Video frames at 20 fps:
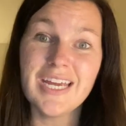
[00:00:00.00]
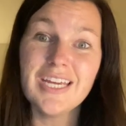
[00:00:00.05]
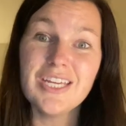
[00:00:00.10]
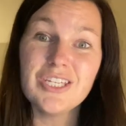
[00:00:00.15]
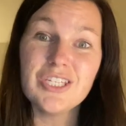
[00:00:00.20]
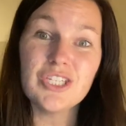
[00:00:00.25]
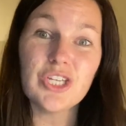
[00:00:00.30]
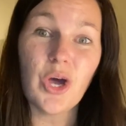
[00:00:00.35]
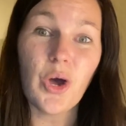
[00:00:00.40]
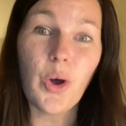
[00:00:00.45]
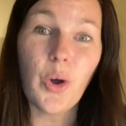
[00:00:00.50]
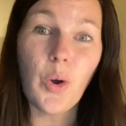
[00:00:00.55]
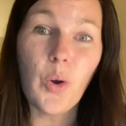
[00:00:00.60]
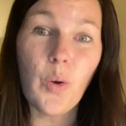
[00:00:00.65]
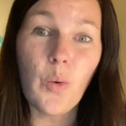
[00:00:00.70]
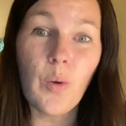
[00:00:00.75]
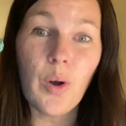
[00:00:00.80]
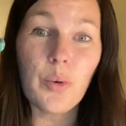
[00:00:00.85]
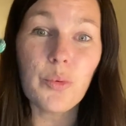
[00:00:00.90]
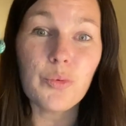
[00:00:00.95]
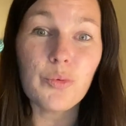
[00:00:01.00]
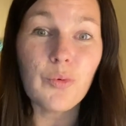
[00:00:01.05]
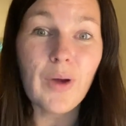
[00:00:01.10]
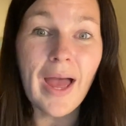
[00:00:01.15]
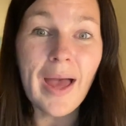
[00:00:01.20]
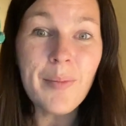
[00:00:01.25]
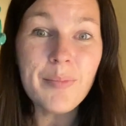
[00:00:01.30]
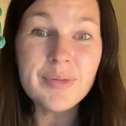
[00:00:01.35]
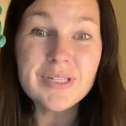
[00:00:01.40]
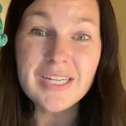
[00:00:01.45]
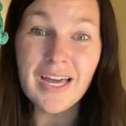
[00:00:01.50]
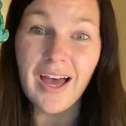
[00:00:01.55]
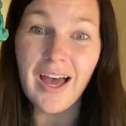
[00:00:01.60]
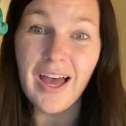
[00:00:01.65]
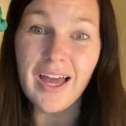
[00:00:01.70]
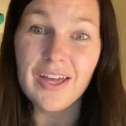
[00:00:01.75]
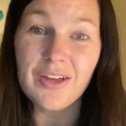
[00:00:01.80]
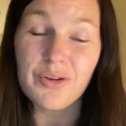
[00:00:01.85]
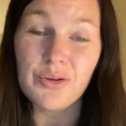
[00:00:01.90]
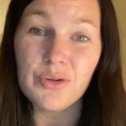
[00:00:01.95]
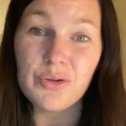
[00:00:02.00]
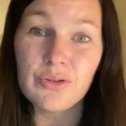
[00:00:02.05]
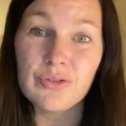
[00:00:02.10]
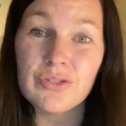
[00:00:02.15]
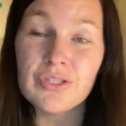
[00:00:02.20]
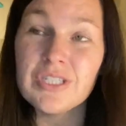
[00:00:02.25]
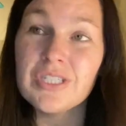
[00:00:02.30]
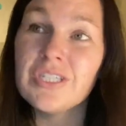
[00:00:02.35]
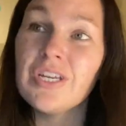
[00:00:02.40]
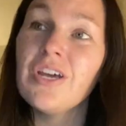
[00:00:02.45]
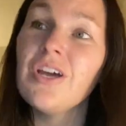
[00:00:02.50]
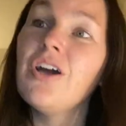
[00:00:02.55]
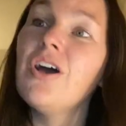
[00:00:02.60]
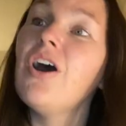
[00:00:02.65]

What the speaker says: So reptiles